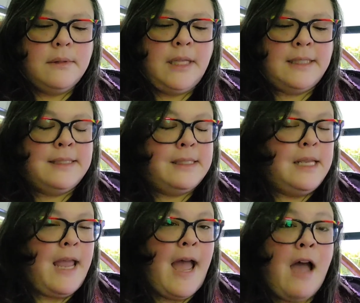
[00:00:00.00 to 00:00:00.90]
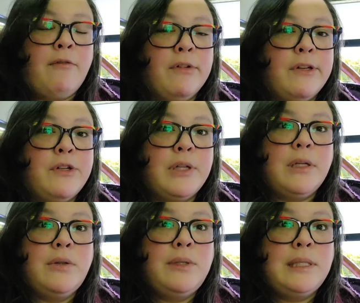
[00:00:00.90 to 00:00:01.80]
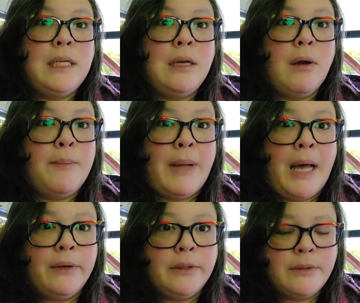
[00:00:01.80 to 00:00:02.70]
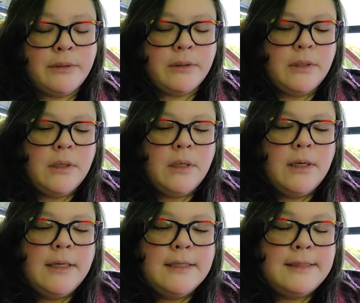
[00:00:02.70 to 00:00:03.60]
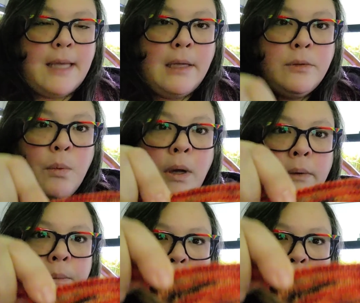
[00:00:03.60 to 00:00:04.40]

That's the average that you see on patterns, size 1.